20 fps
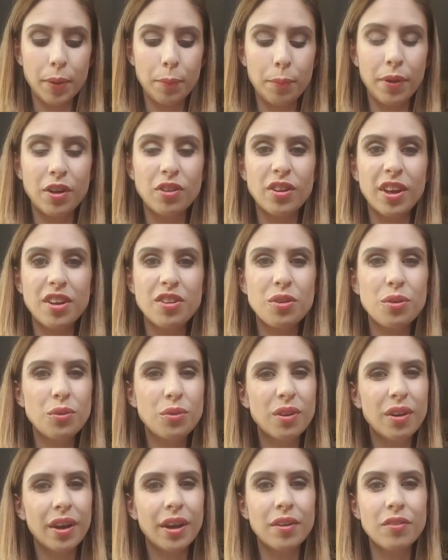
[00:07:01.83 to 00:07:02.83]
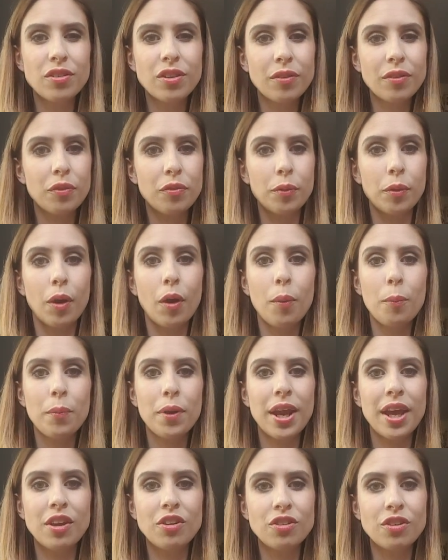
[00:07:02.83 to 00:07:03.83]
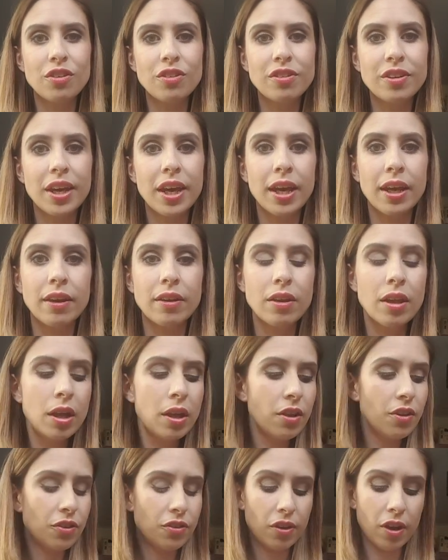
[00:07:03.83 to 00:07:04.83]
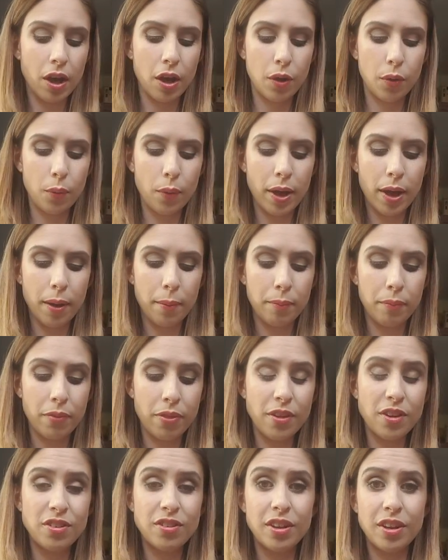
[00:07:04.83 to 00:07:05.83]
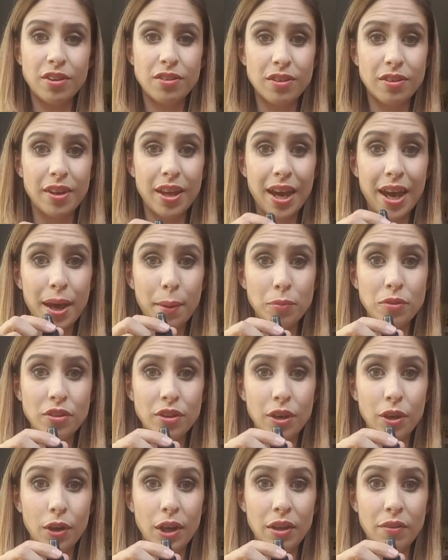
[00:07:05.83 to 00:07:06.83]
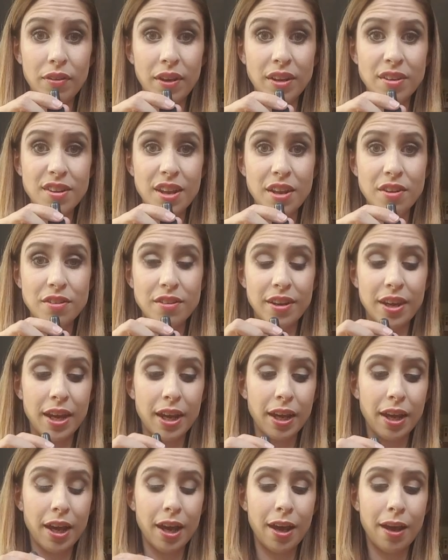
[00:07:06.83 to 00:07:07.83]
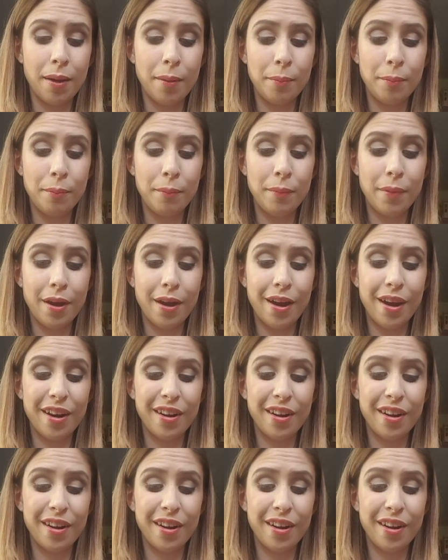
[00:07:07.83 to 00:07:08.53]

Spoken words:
because I do kind of suffer from combination skin. So this is absolutely fantastic, and